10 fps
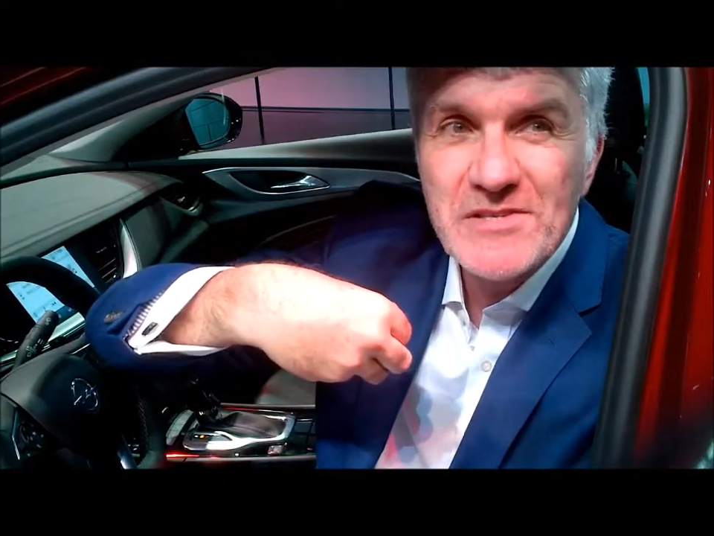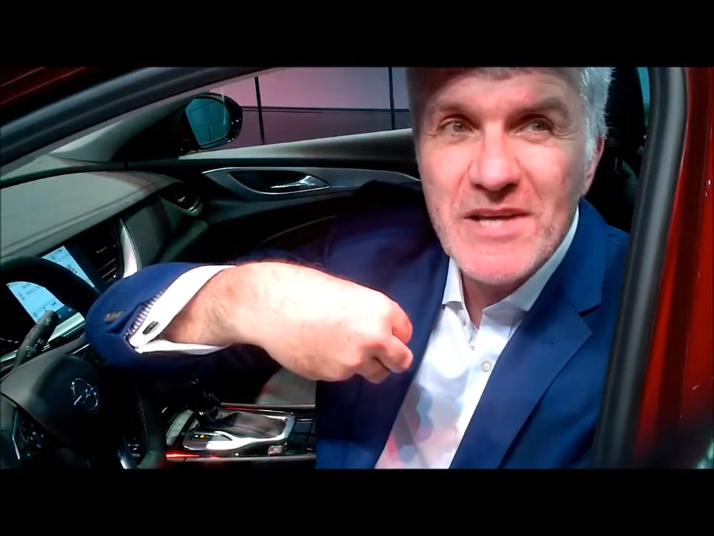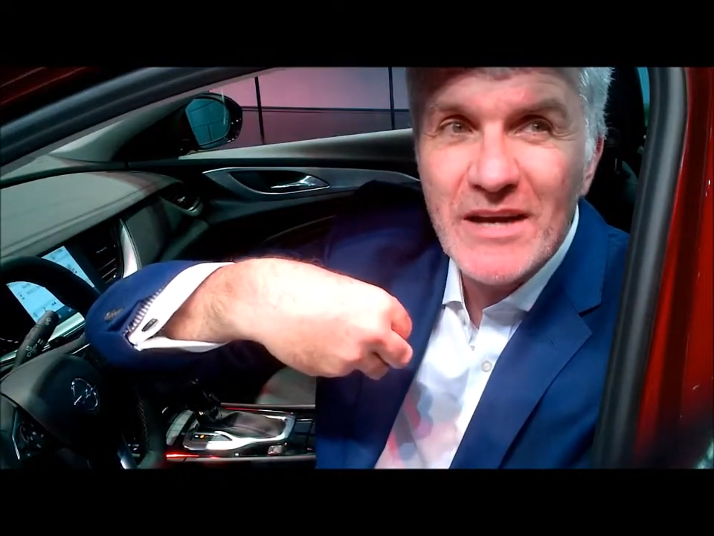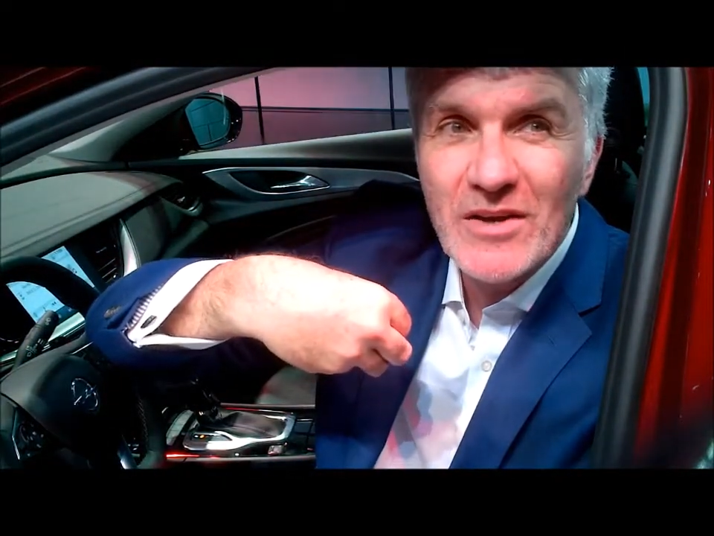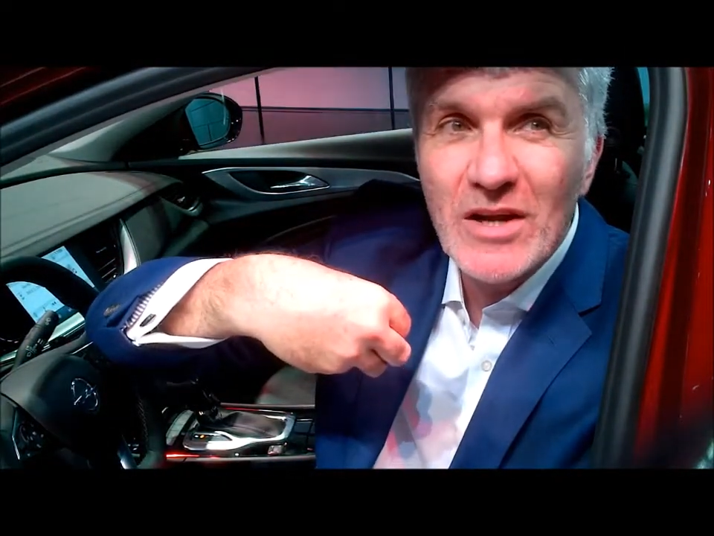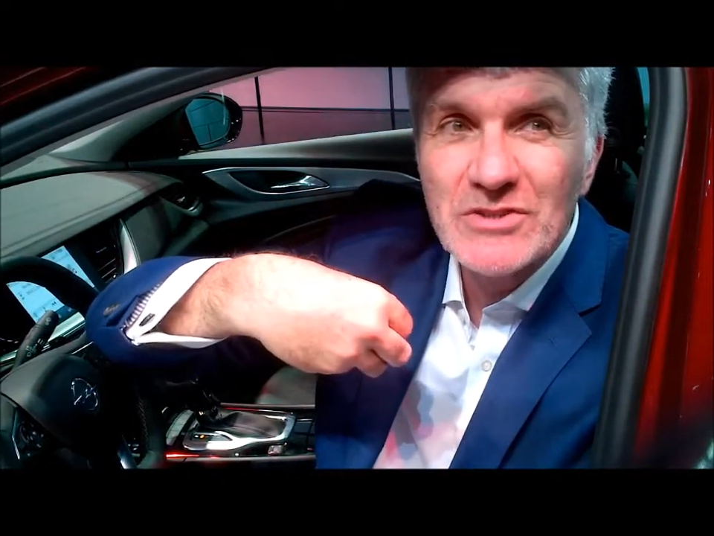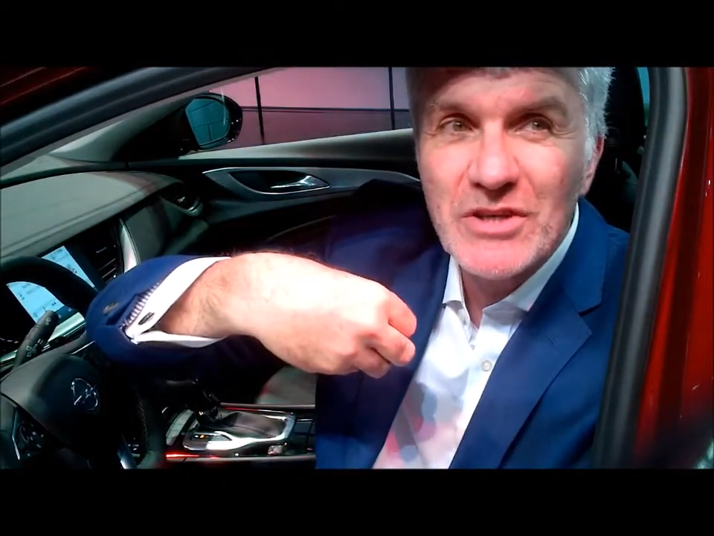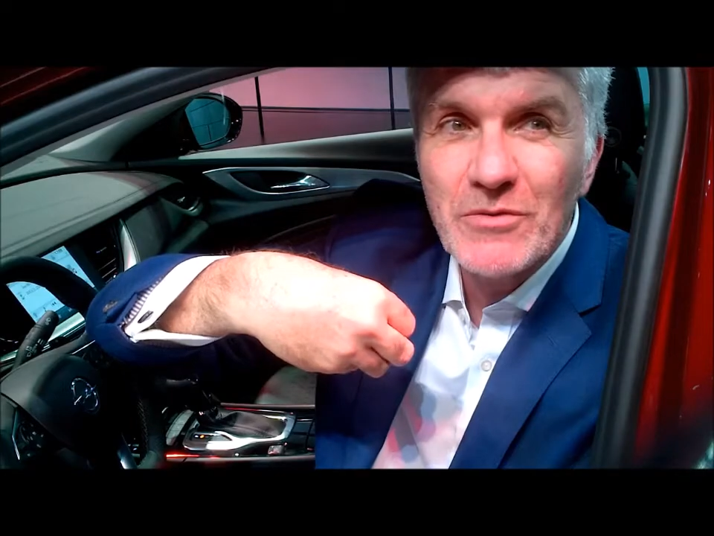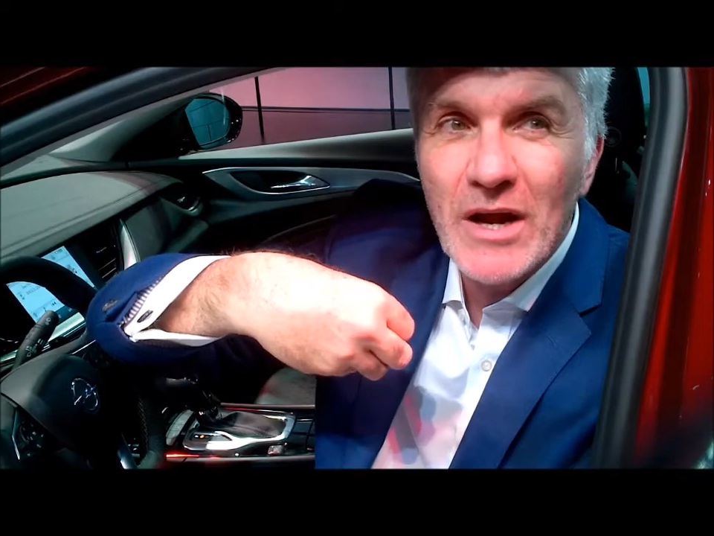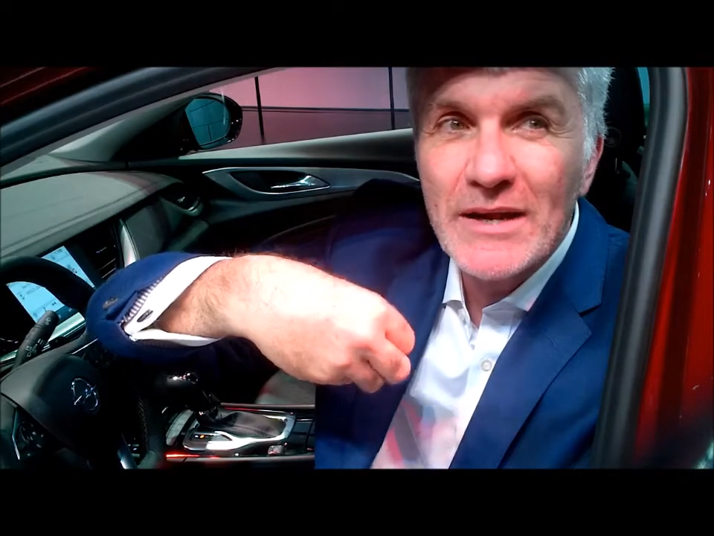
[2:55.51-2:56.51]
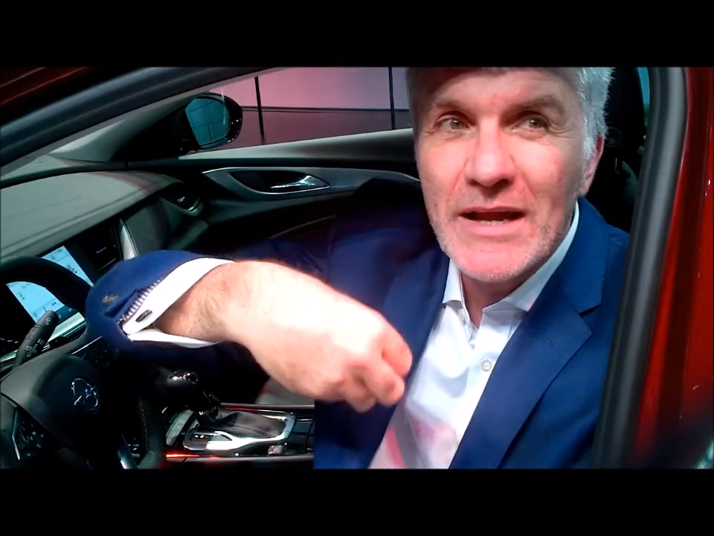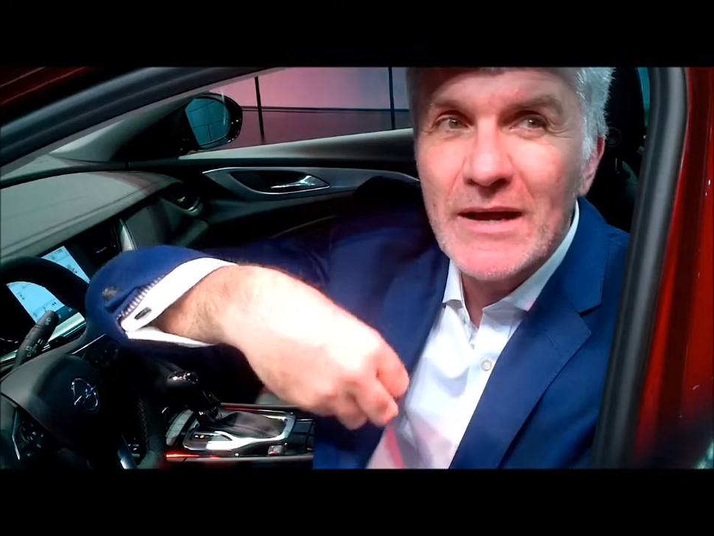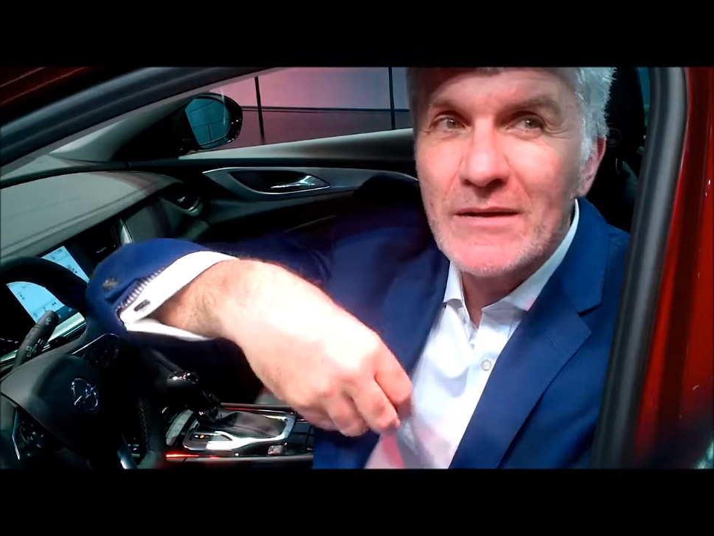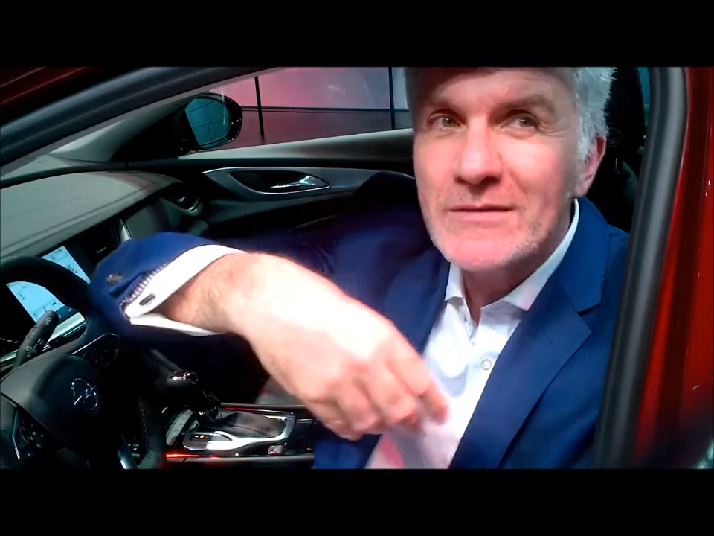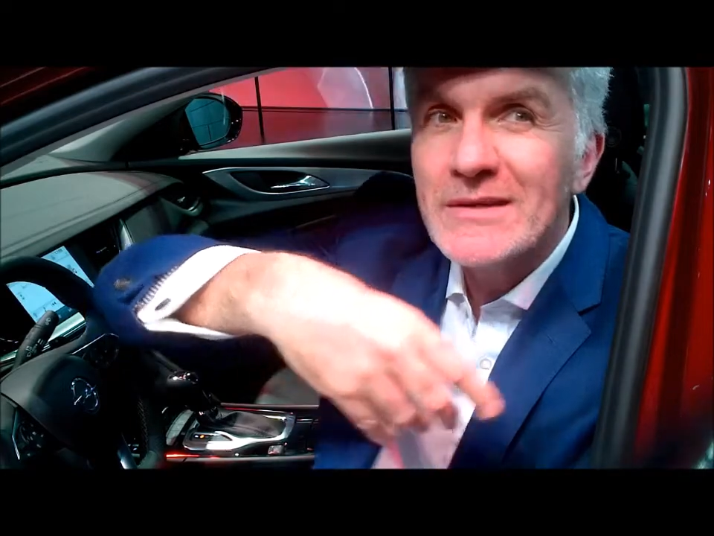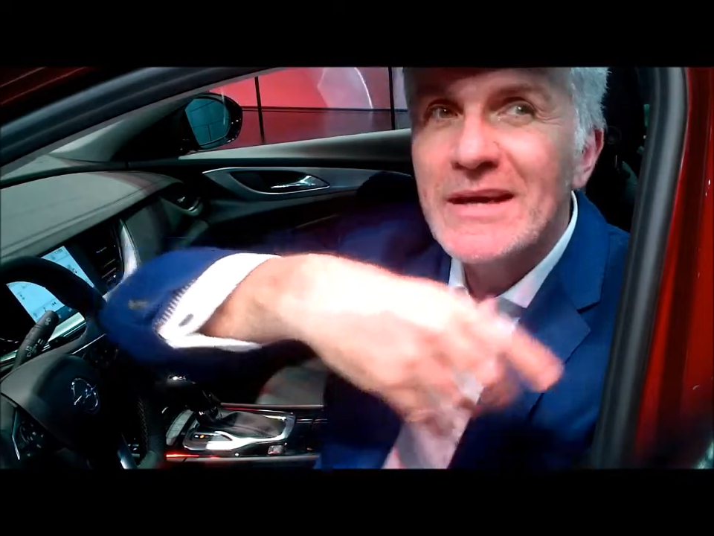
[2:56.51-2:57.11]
technology right now.